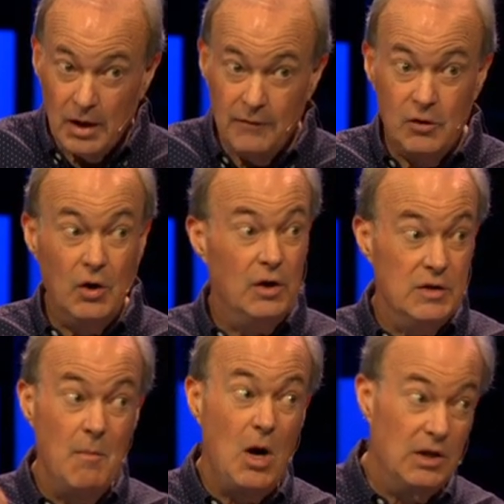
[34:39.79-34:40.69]
if you're going
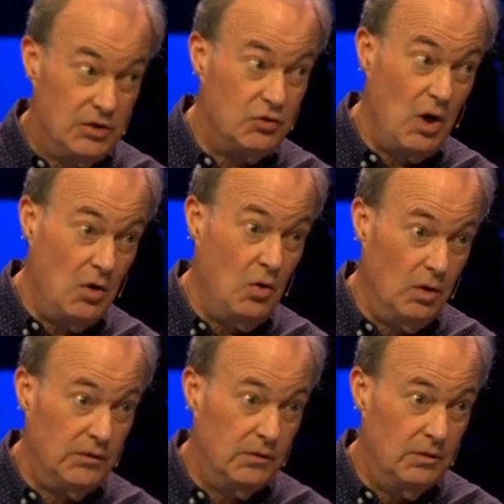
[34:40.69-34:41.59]
to demolish
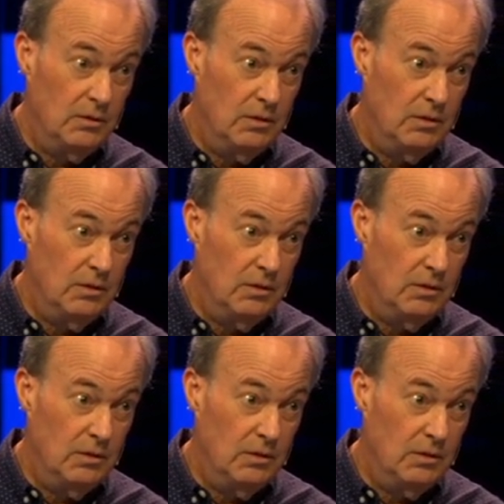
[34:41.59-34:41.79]
strongholds.